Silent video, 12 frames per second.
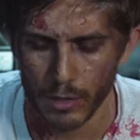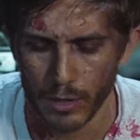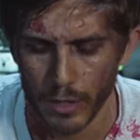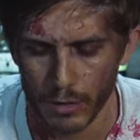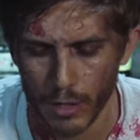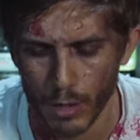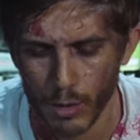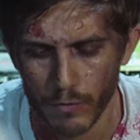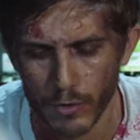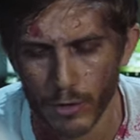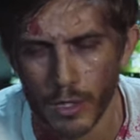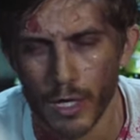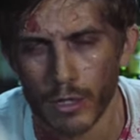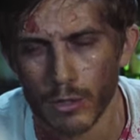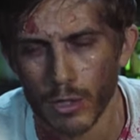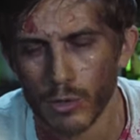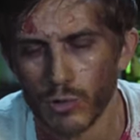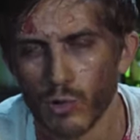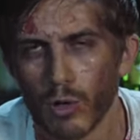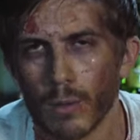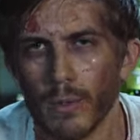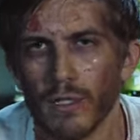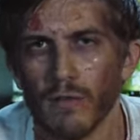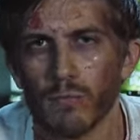to let go of your
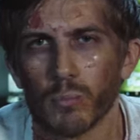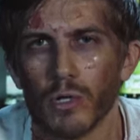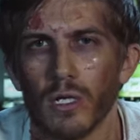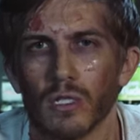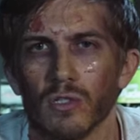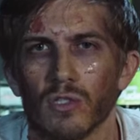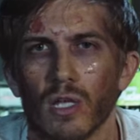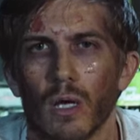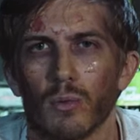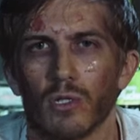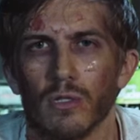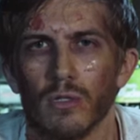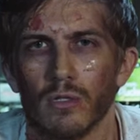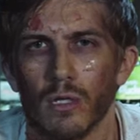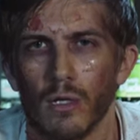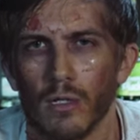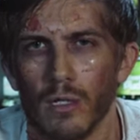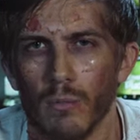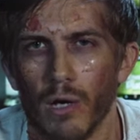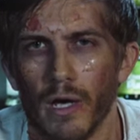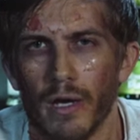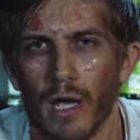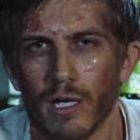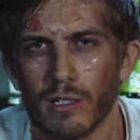heteronormative preconceptions, you
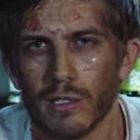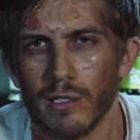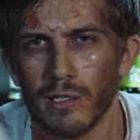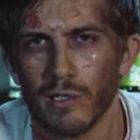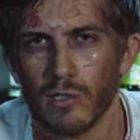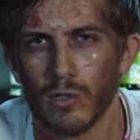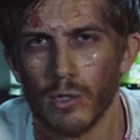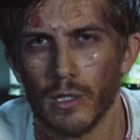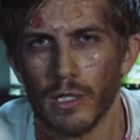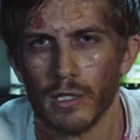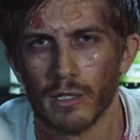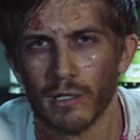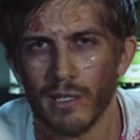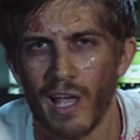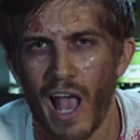might actually enjoy it.